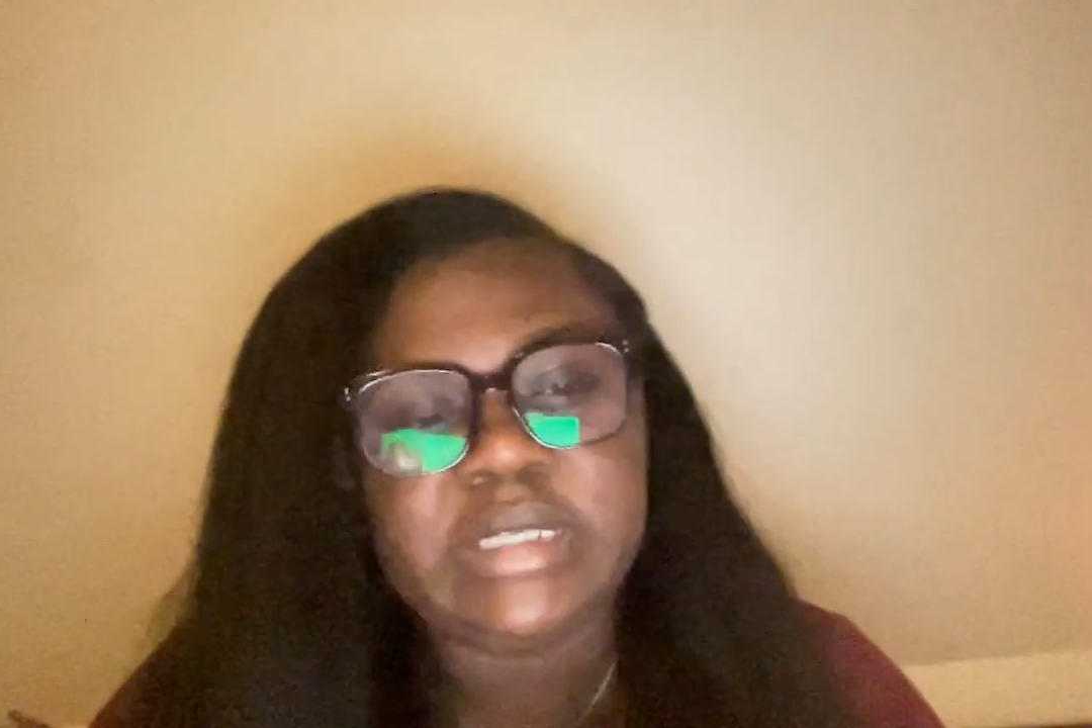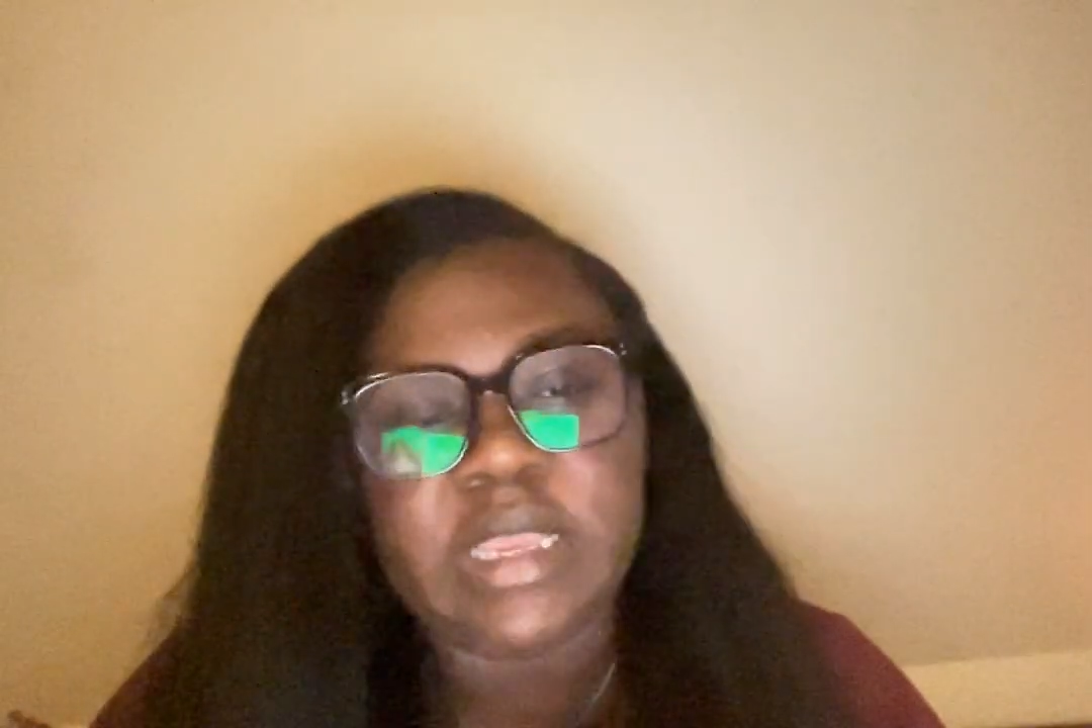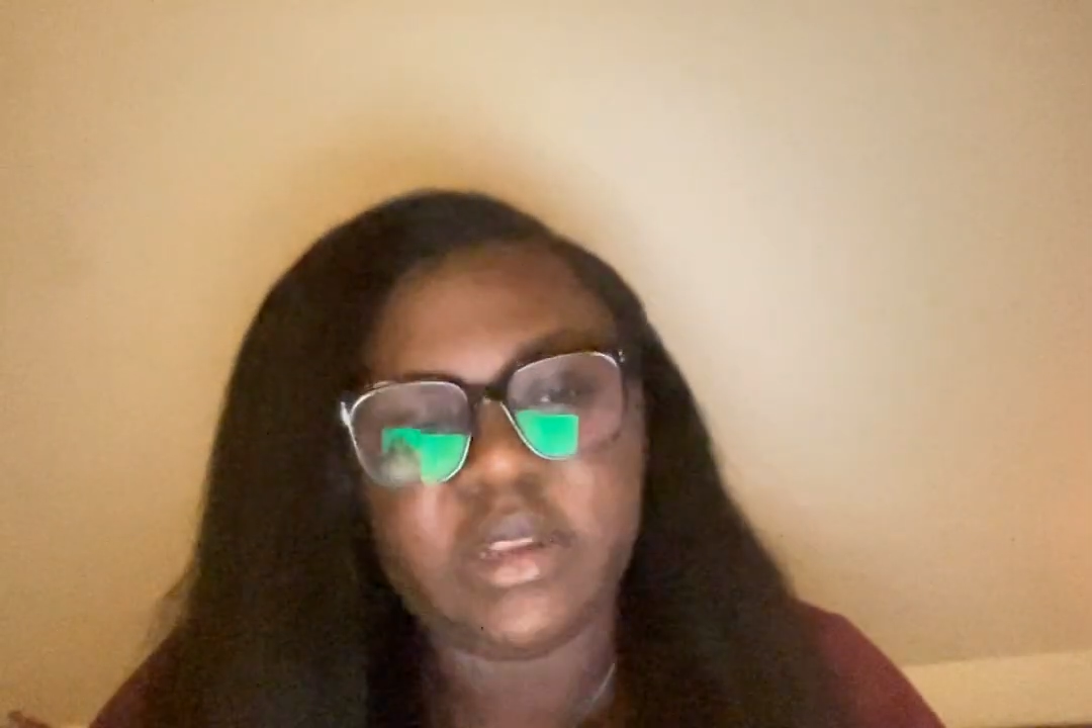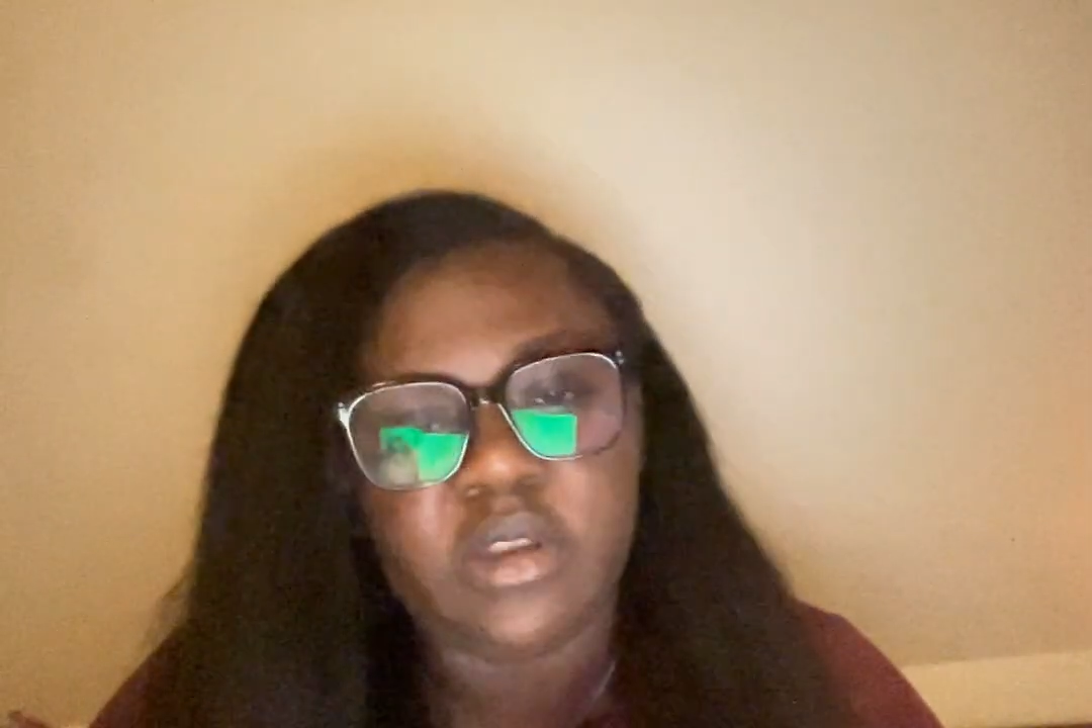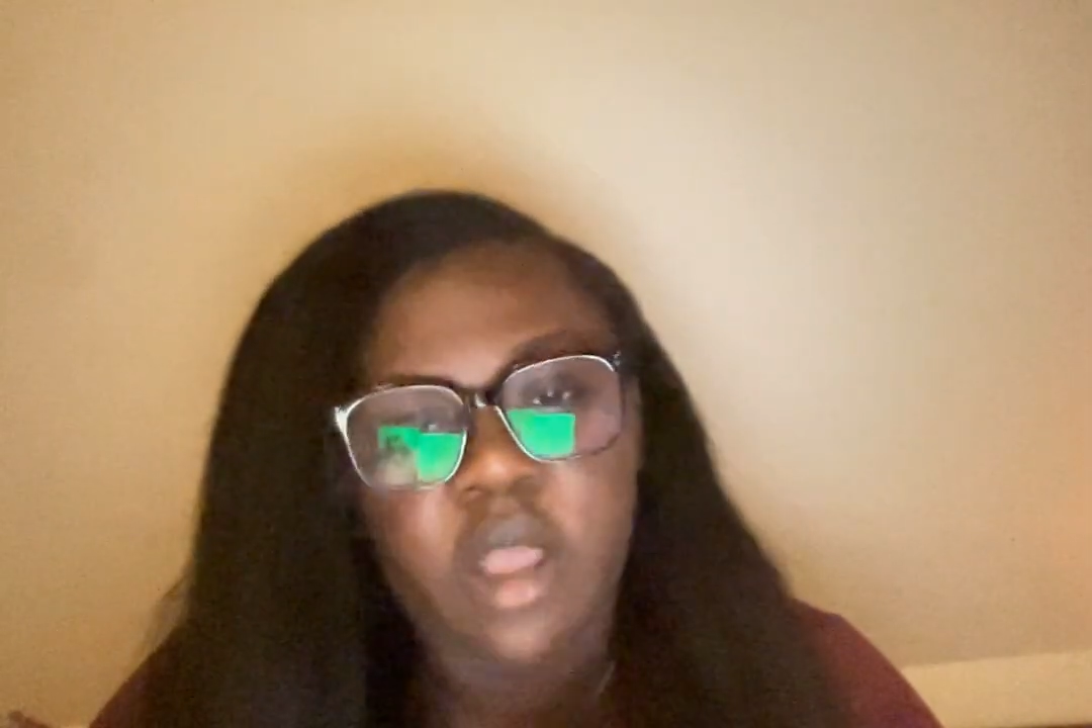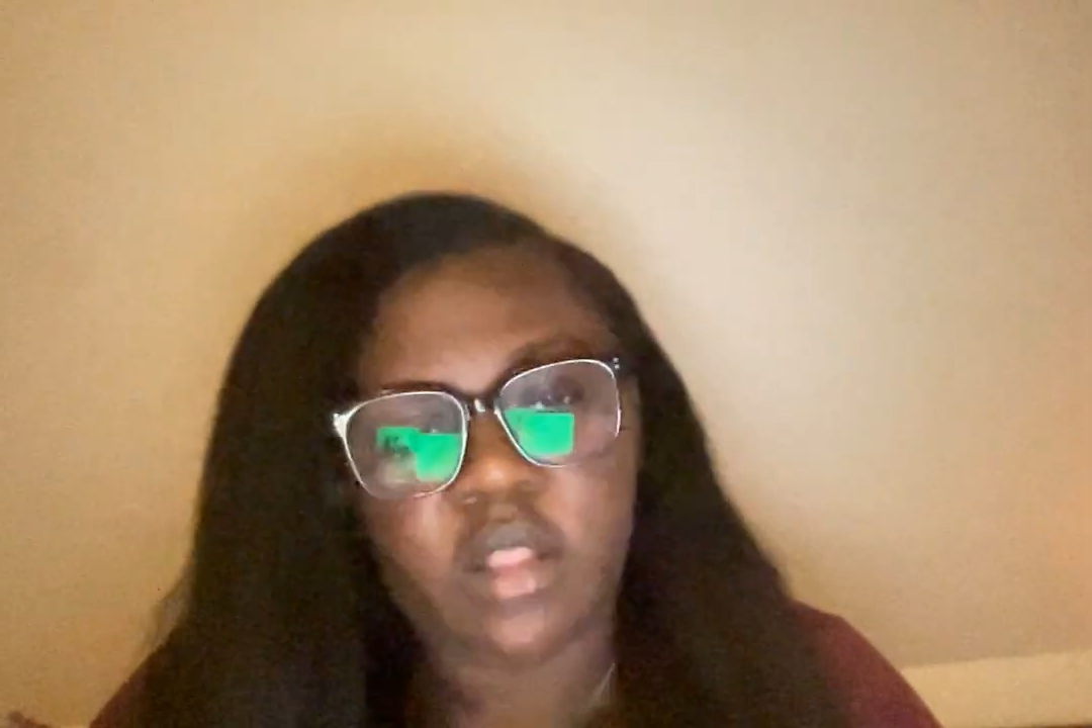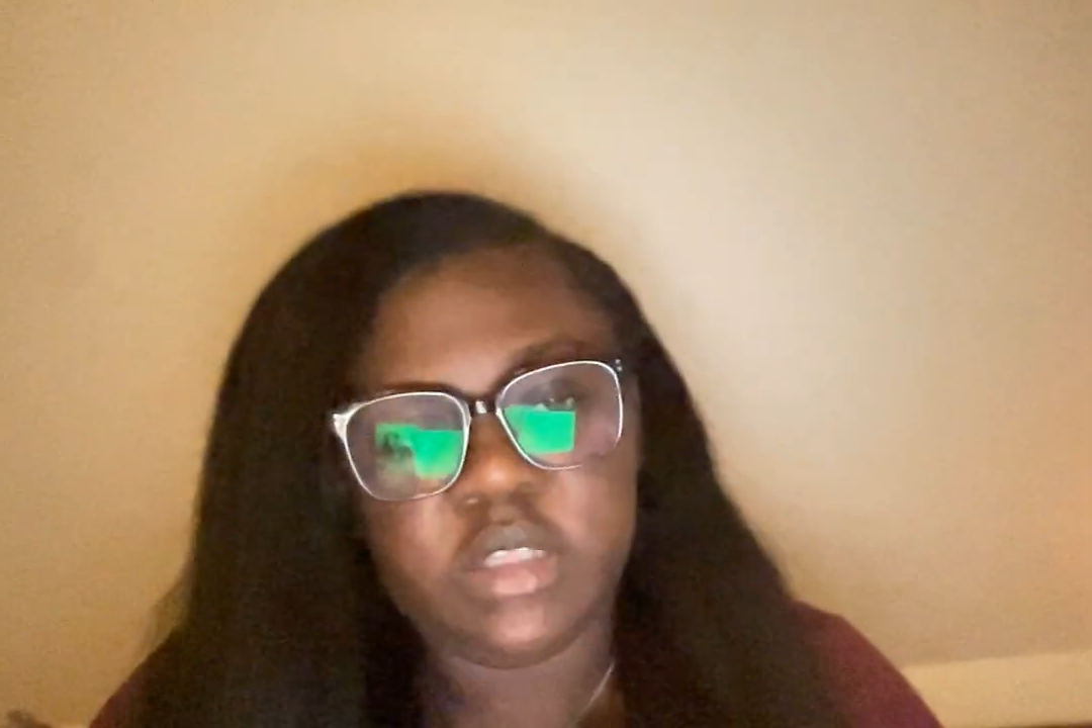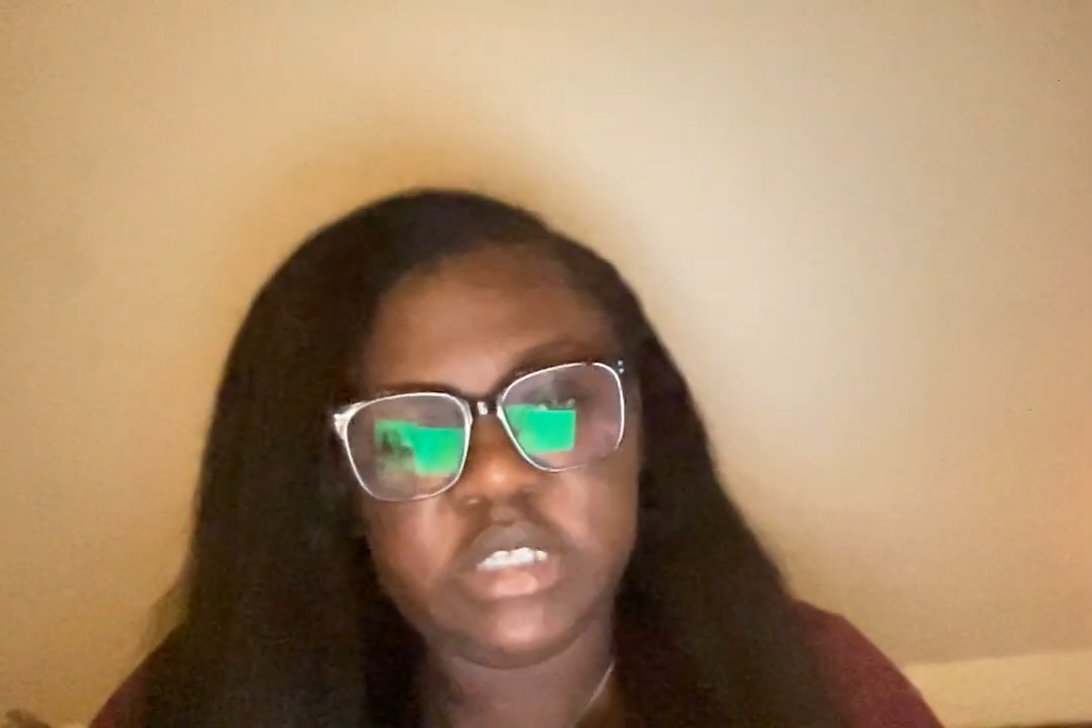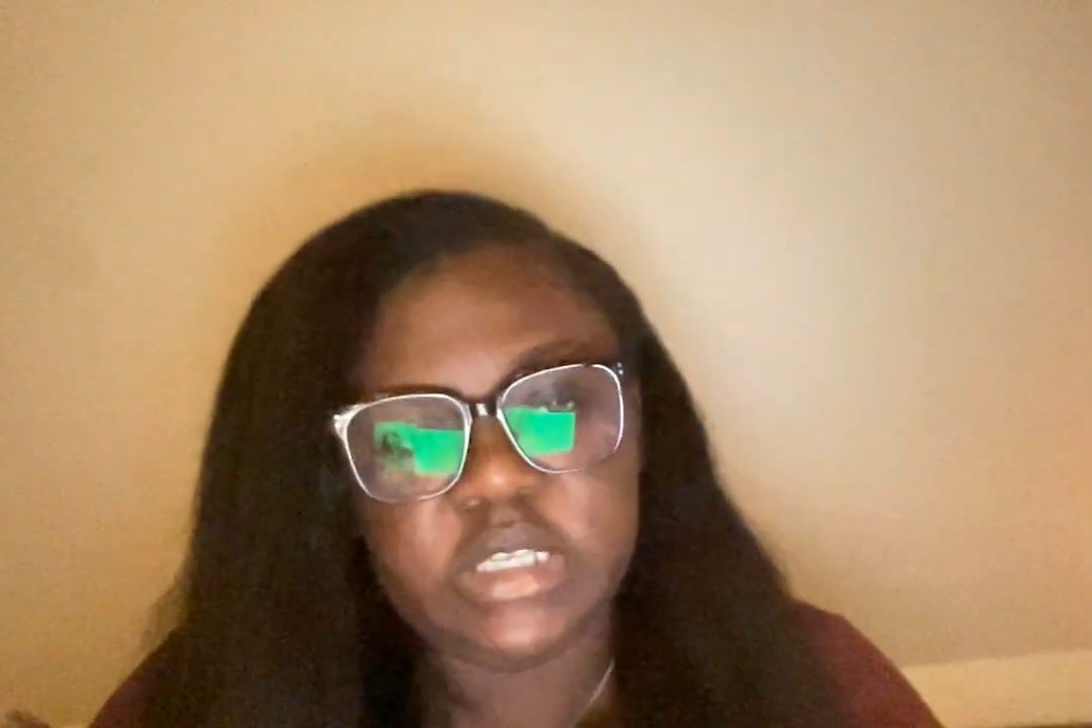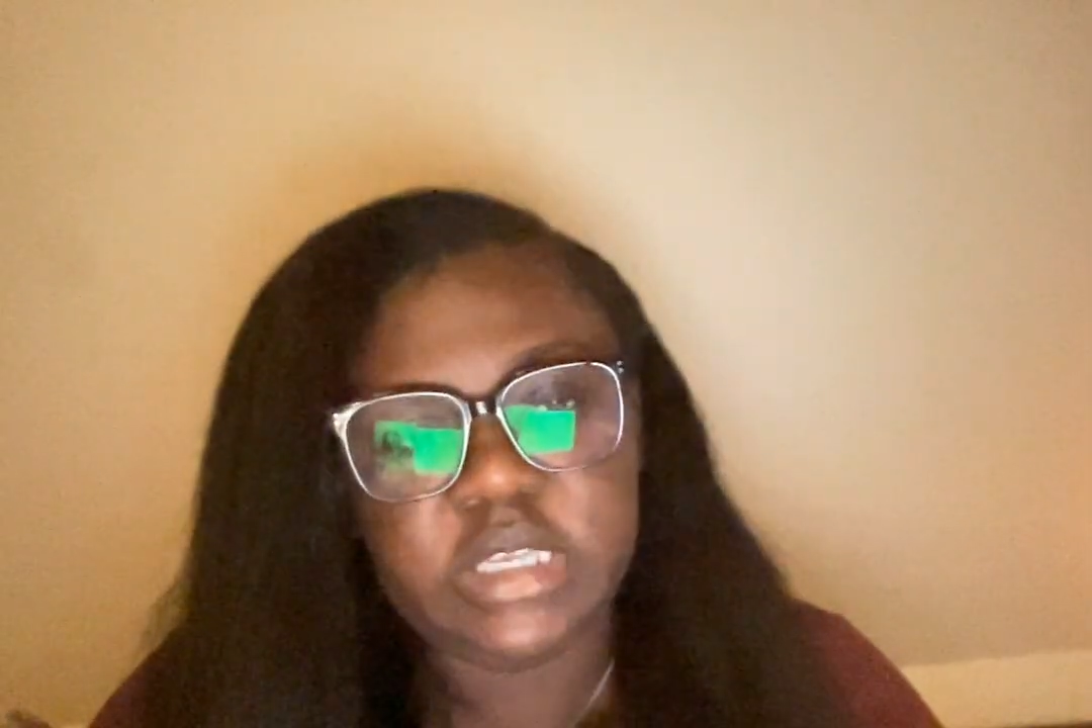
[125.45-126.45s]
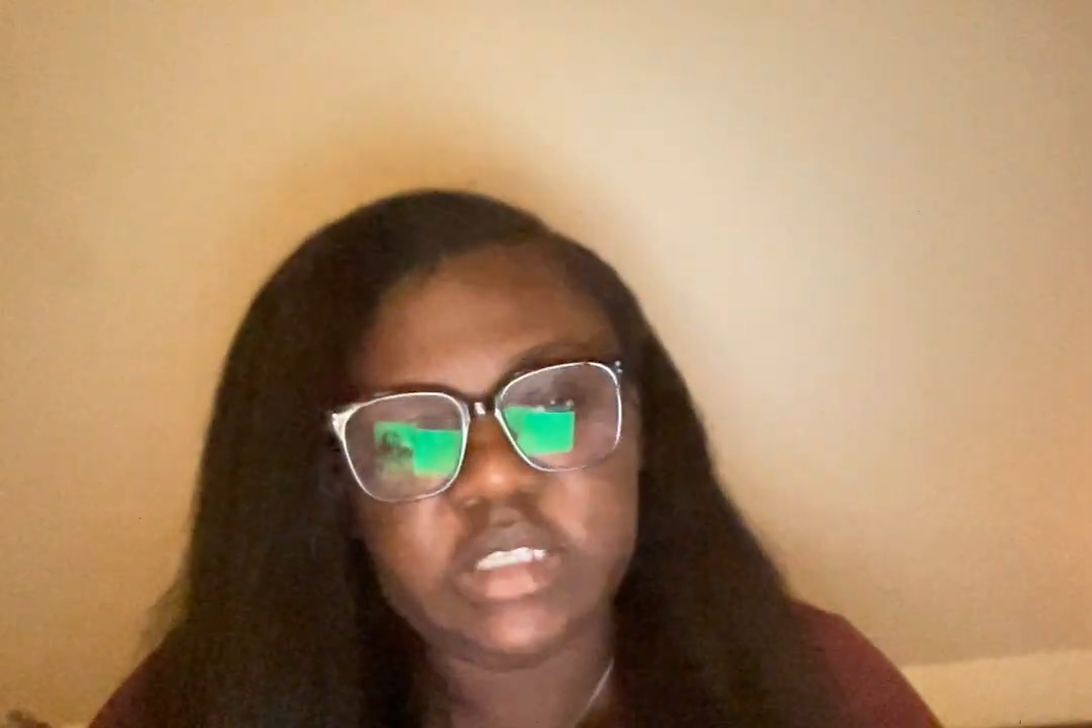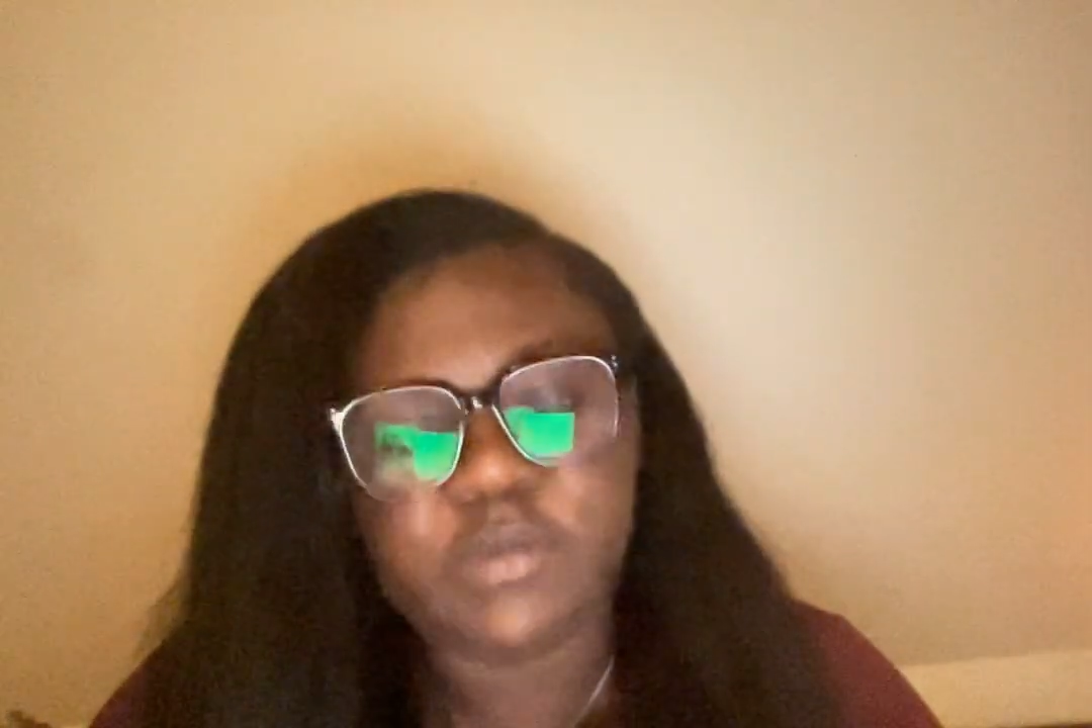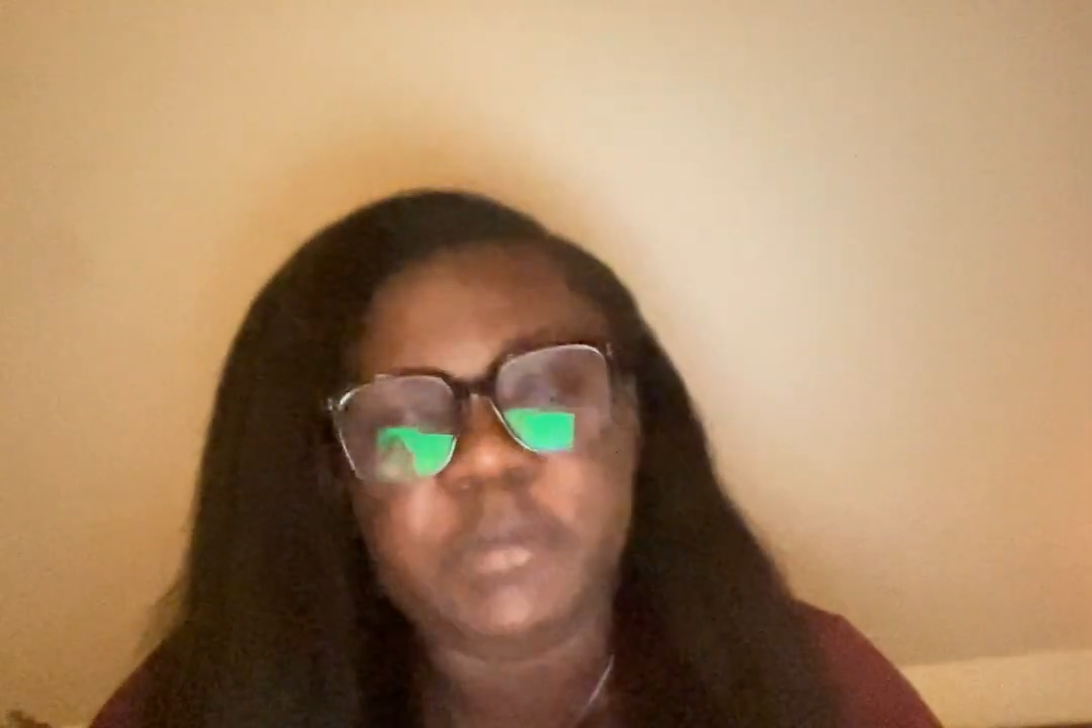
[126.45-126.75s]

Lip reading: technologies